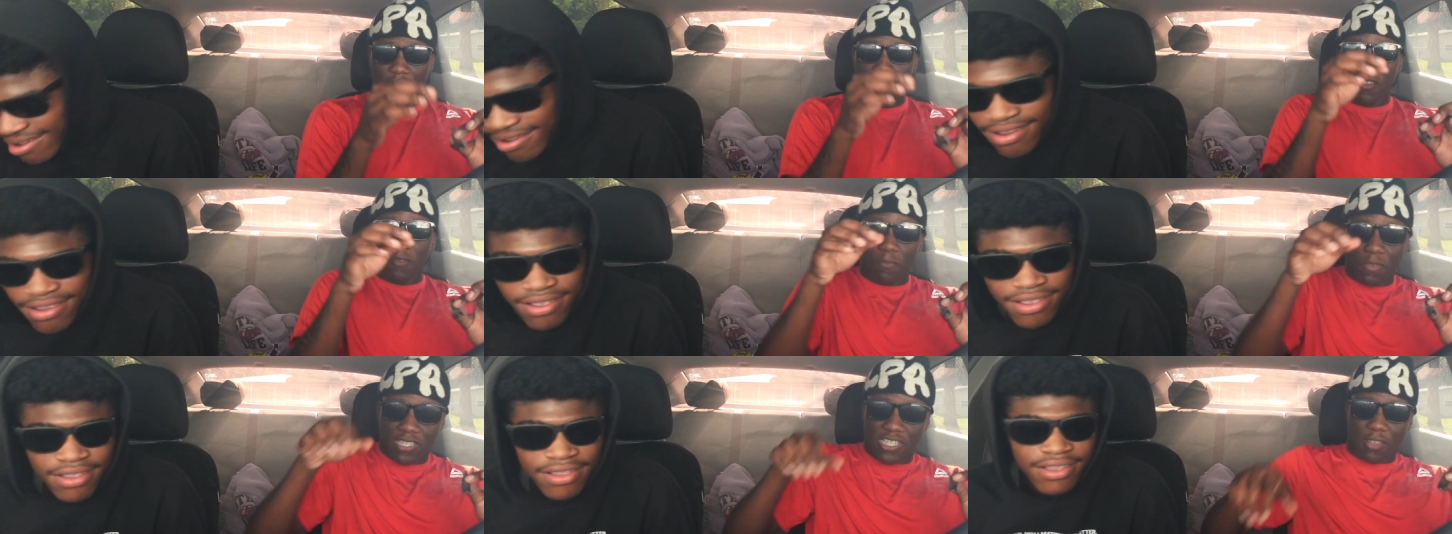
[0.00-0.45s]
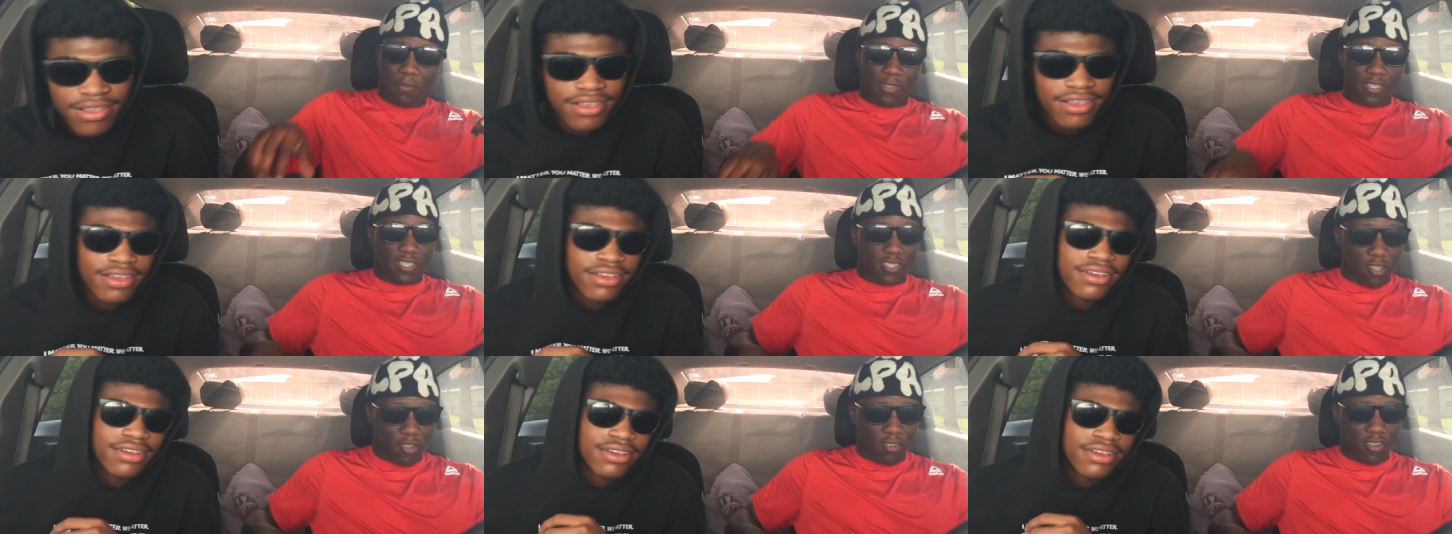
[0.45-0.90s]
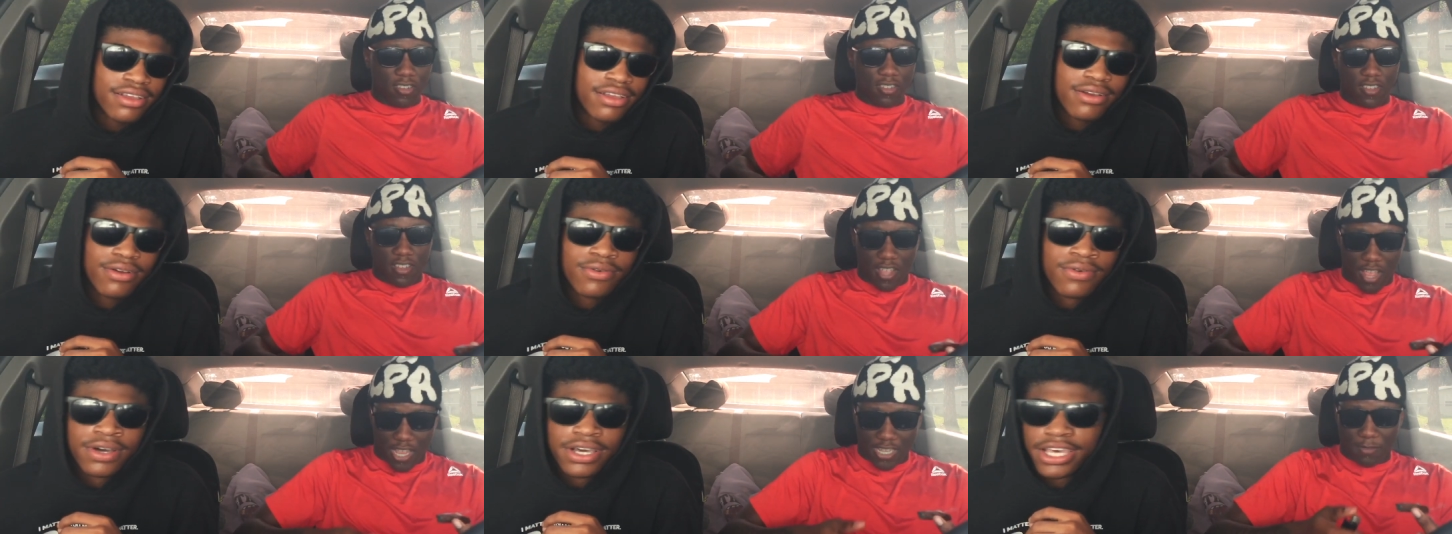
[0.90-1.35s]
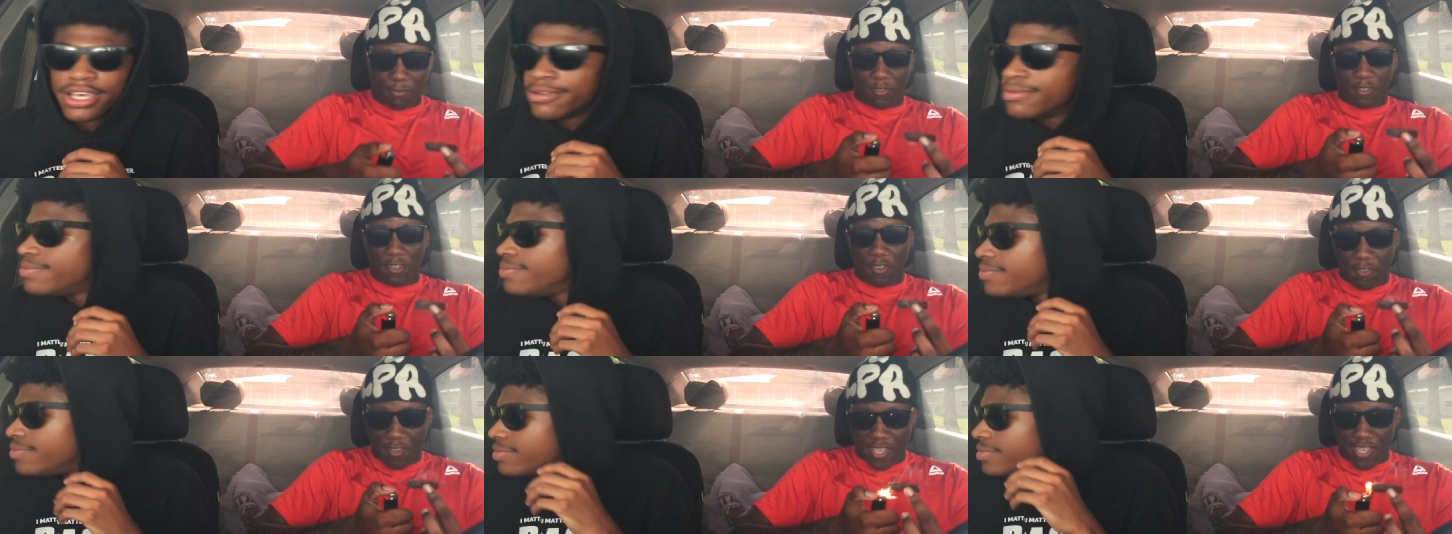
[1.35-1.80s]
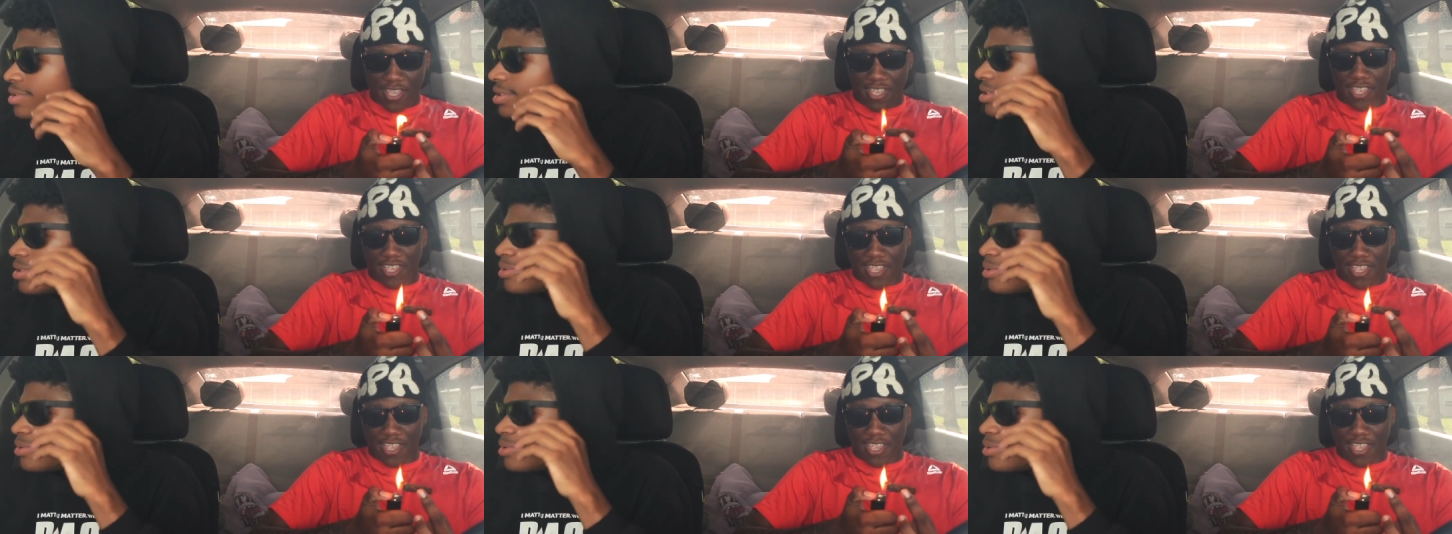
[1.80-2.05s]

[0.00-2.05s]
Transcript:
Speaker 1: Bitch, I'm a stoner. What? I smoke weed